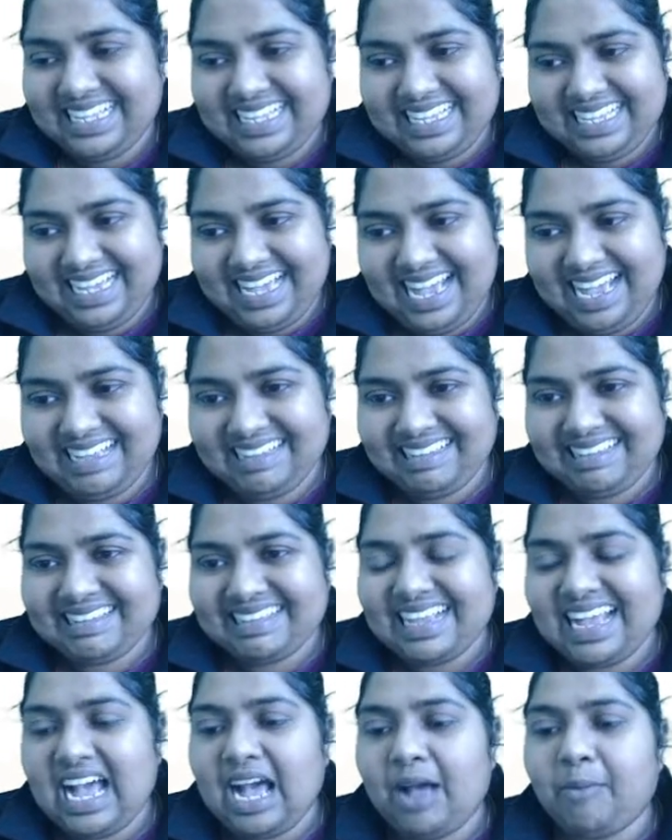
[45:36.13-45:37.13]
Yes,
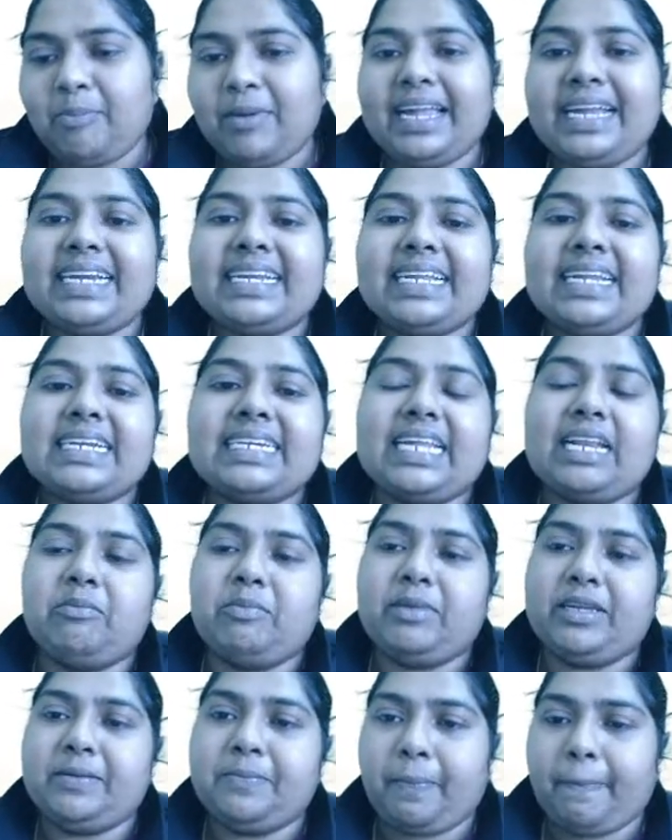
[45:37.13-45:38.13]
apply it and tell
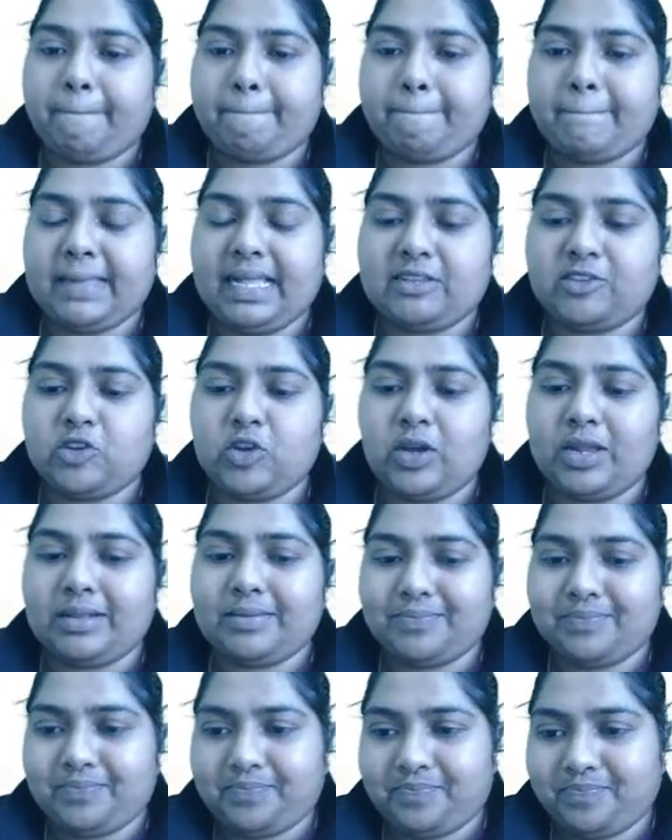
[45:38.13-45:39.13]
me. That's
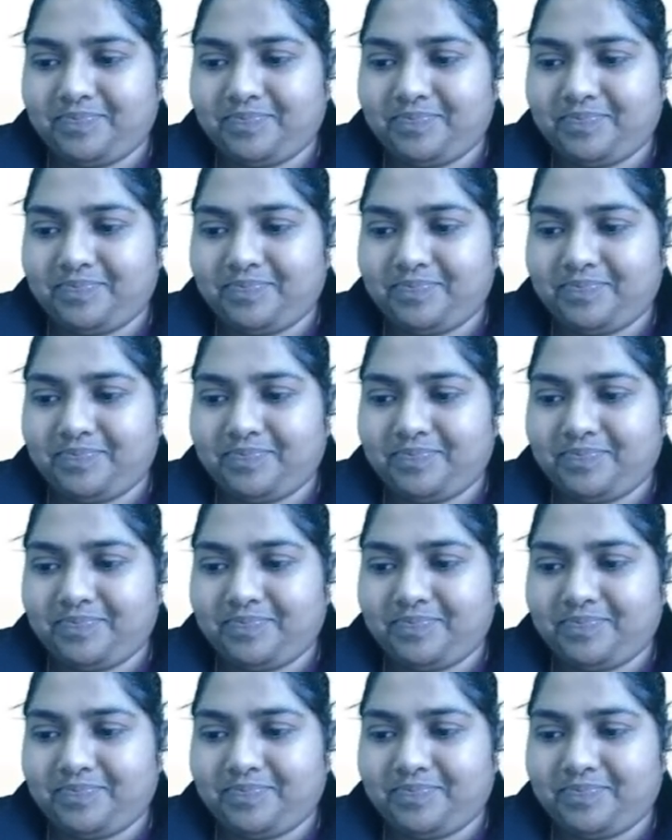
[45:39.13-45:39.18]
all.